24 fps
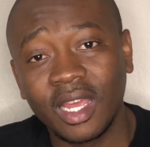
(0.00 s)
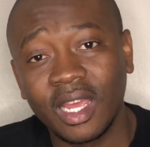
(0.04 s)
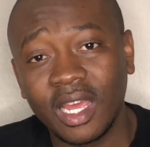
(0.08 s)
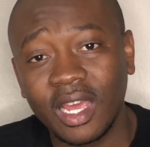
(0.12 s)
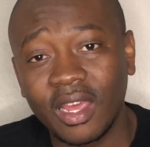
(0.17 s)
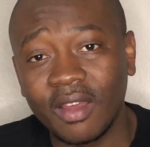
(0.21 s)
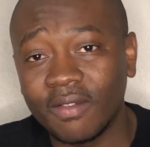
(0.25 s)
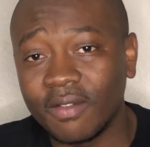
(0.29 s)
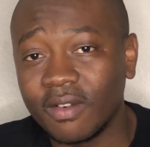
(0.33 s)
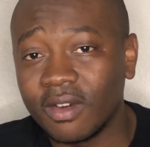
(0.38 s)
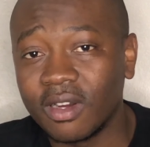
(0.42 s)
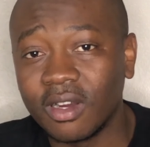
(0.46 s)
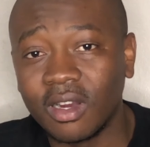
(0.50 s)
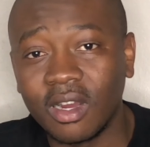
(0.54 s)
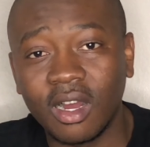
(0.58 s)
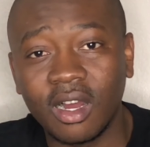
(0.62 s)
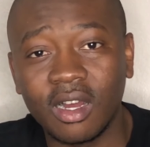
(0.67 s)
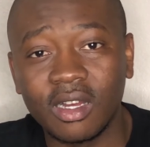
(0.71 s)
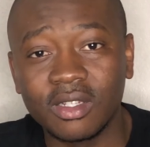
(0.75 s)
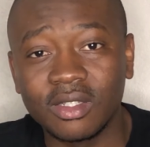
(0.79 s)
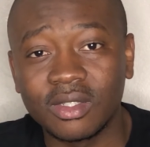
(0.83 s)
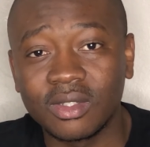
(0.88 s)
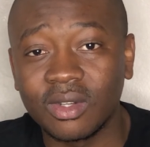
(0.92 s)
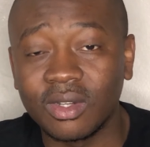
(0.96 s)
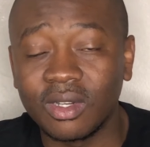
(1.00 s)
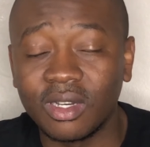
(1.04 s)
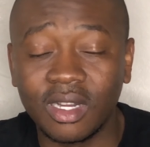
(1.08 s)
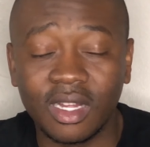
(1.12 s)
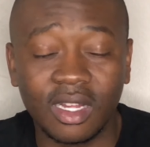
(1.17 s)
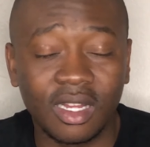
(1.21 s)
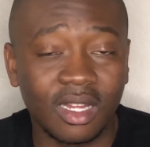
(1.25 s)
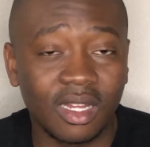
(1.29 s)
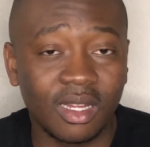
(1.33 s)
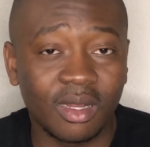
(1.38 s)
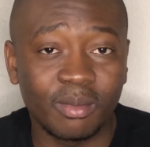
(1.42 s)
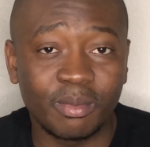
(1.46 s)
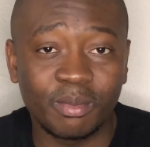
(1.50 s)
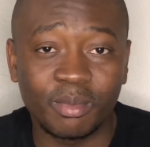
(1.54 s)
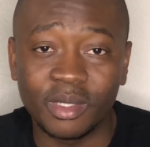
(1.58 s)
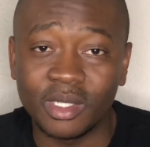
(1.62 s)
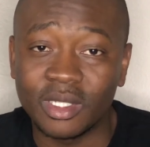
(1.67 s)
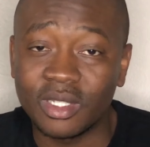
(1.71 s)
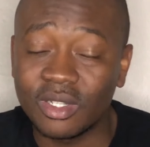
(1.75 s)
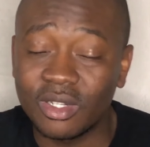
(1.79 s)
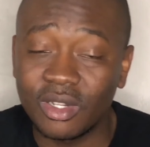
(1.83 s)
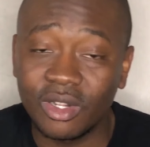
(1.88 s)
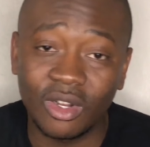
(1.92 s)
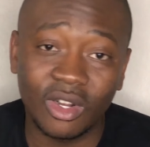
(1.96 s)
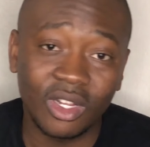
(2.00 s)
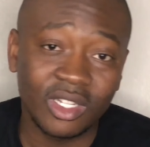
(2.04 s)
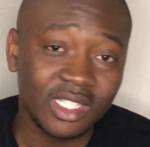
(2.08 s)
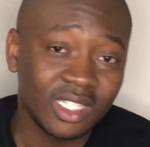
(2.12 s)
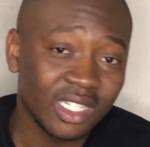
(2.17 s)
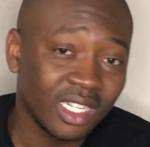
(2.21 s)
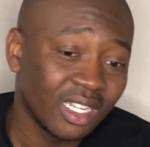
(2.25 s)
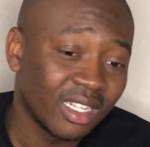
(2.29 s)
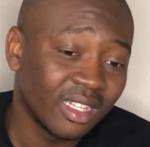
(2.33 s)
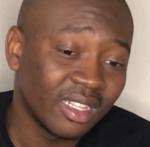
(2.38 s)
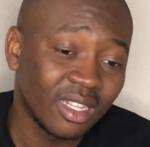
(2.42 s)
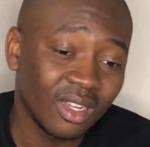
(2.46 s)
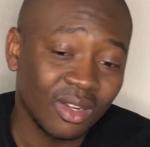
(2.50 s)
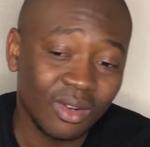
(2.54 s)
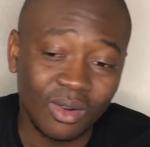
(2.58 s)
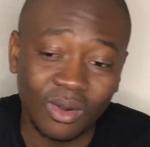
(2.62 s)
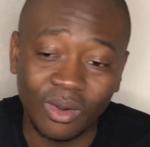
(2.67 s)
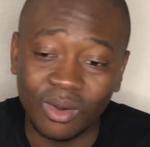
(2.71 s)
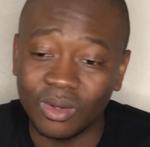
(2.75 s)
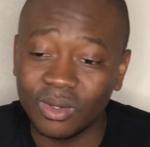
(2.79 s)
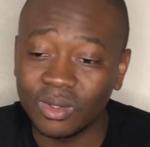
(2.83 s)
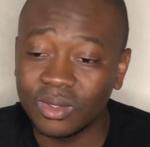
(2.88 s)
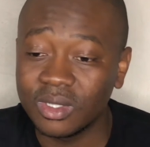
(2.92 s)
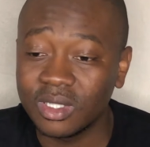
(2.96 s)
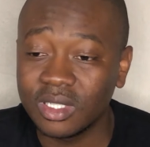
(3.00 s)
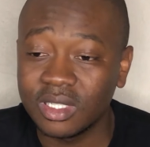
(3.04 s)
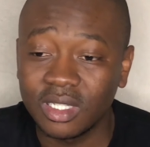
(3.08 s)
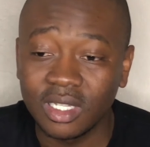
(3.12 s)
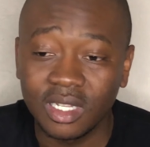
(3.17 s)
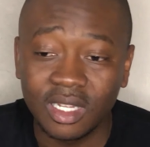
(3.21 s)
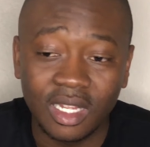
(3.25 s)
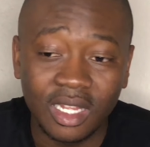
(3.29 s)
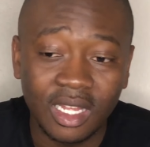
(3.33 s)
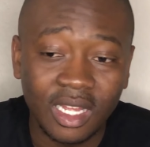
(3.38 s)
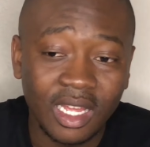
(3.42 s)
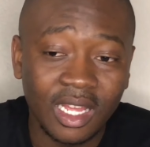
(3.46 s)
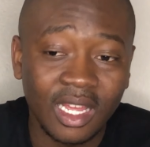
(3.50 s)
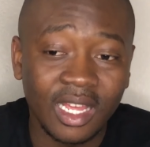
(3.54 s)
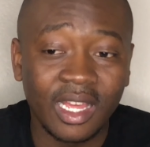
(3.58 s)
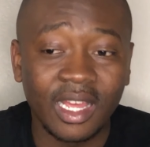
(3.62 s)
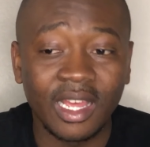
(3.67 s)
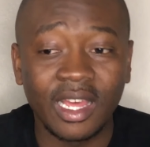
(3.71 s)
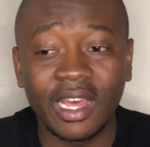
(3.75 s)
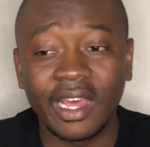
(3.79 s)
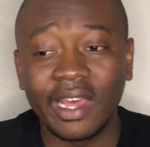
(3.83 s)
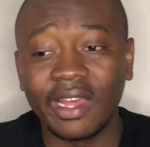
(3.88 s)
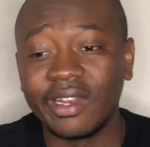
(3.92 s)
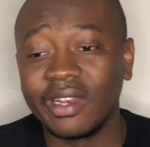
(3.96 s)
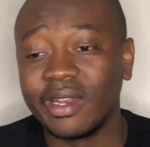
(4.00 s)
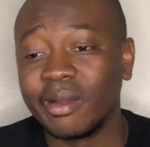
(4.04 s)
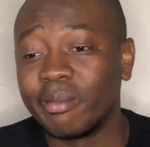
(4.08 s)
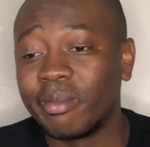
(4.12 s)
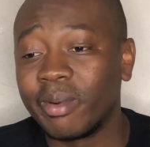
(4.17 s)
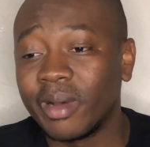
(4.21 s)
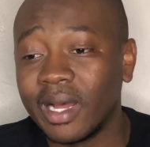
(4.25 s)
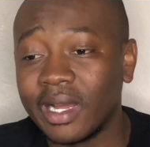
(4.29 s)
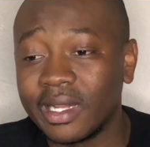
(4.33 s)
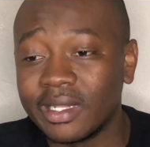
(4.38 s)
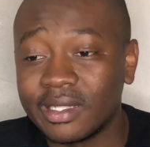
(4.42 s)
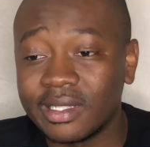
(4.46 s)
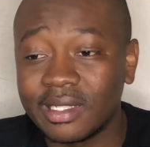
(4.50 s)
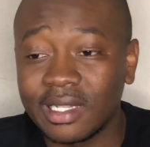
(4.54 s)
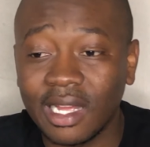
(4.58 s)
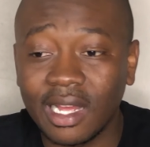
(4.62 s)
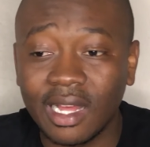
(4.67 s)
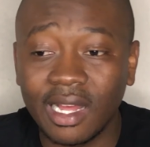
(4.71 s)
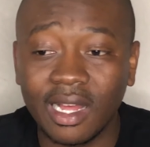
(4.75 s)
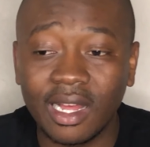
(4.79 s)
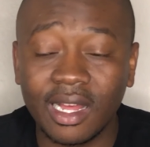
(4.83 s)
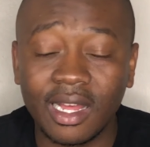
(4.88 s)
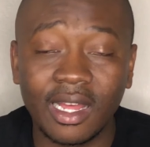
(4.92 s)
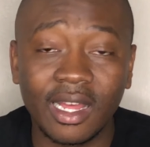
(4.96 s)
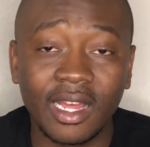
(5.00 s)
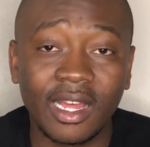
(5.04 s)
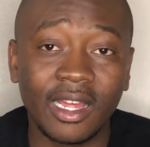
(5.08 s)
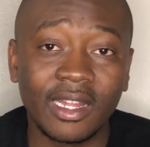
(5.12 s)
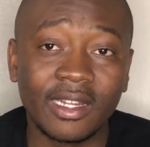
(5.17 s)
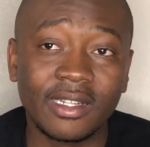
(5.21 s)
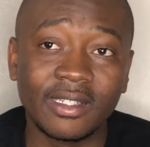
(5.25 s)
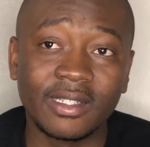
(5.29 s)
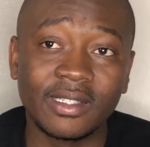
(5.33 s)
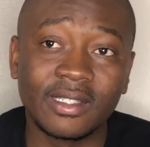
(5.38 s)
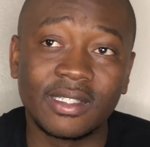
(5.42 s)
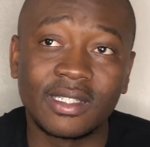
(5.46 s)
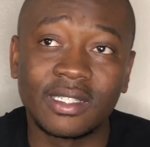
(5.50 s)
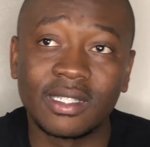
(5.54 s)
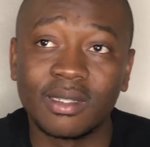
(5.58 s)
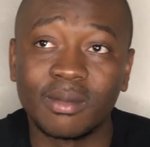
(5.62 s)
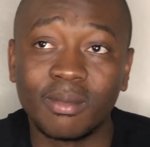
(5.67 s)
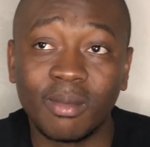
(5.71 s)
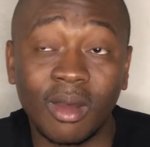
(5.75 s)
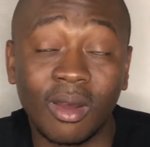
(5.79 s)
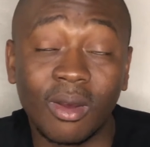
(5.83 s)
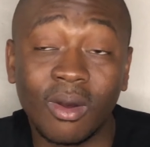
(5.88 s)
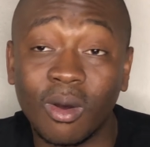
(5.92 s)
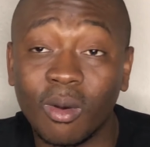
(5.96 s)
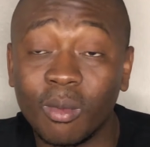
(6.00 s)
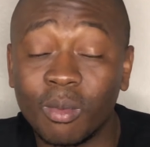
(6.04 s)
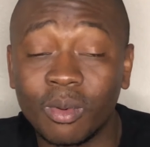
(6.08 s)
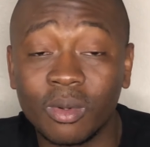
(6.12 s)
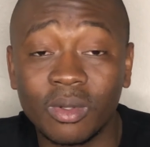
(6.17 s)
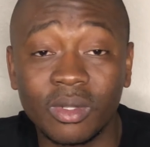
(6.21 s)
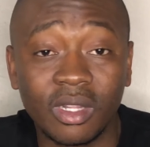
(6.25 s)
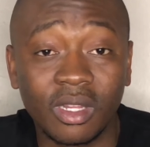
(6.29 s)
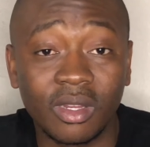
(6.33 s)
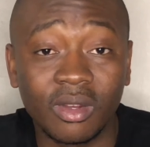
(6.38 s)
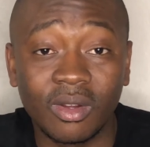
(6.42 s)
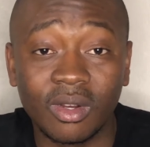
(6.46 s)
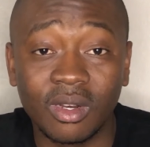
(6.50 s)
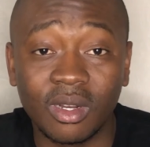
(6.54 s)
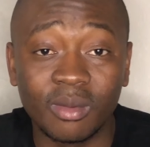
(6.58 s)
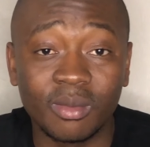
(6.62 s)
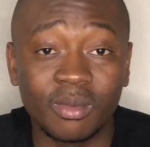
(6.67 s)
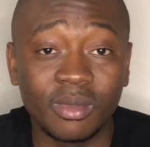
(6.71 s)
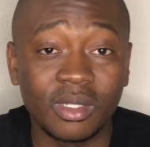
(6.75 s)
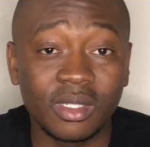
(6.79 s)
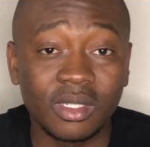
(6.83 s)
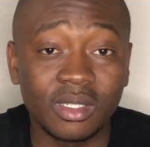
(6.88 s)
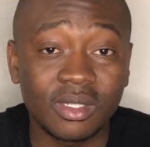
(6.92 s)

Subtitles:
MHANGO is gonna be slotting in the goals, and Lebasa and Mahopo, they're gonna be